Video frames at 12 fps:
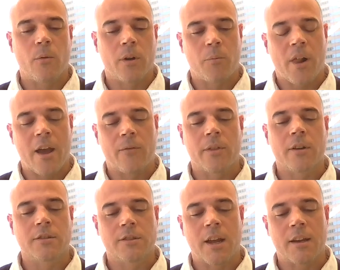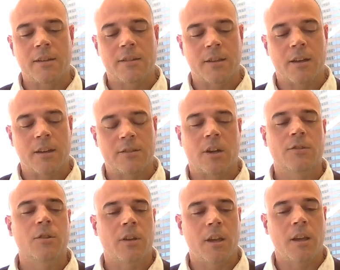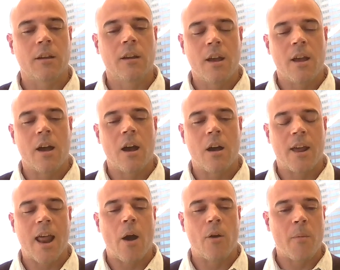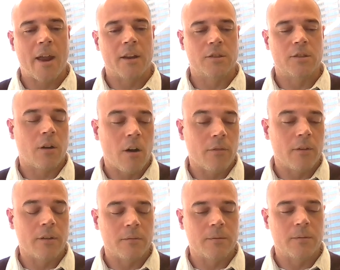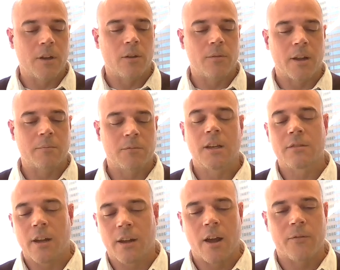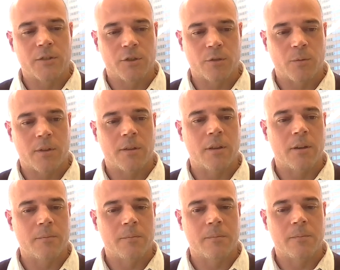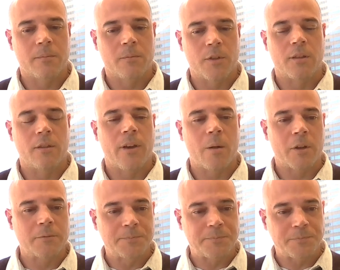want to plan for their estate is also key in how we manage, all the, like things like life insurance within the family.